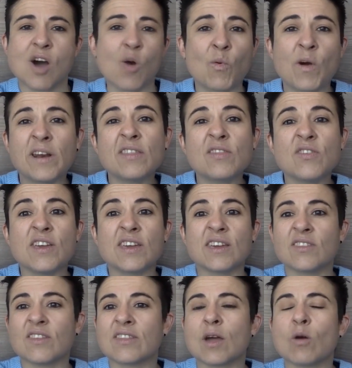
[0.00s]
I went in
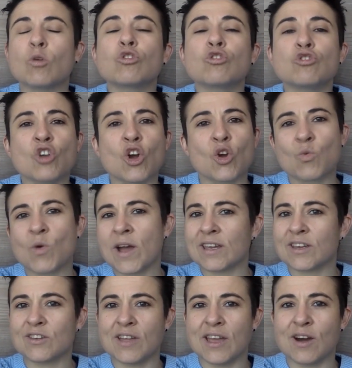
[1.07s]
thinking that there was no way
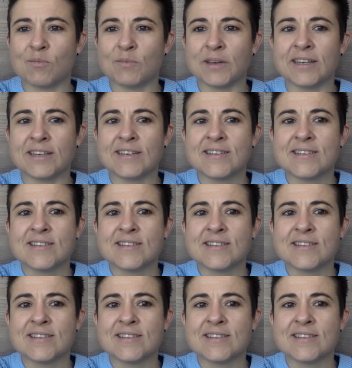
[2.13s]
it could help me,